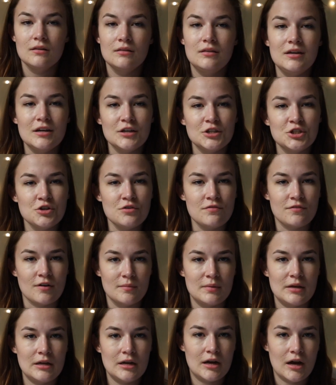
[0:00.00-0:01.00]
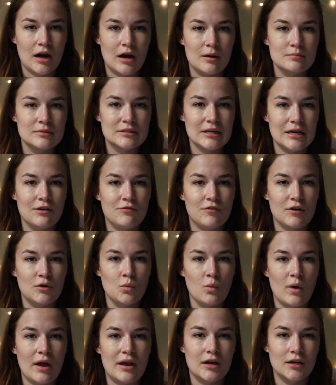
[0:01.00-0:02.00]
The issue for me comes if
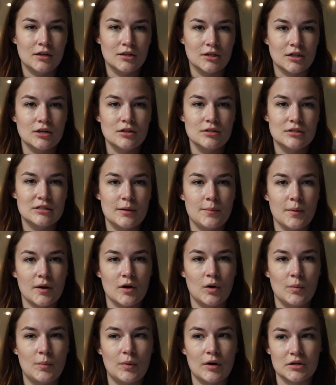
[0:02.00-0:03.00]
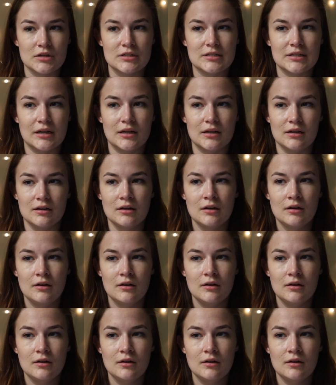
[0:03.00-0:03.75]
and when a neurotypical person